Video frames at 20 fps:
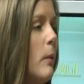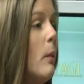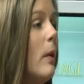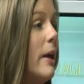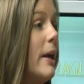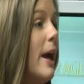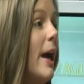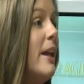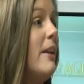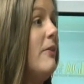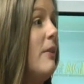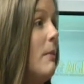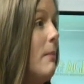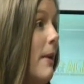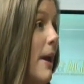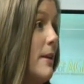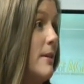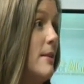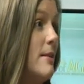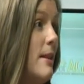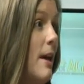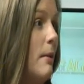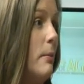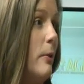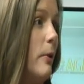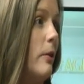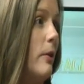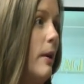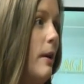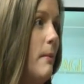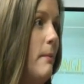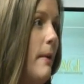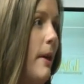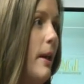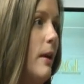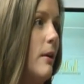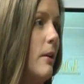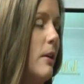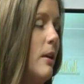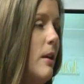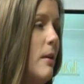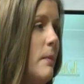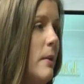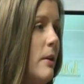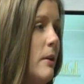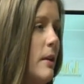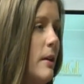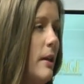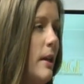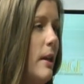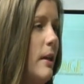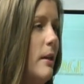What kind of impact does that program make on the community?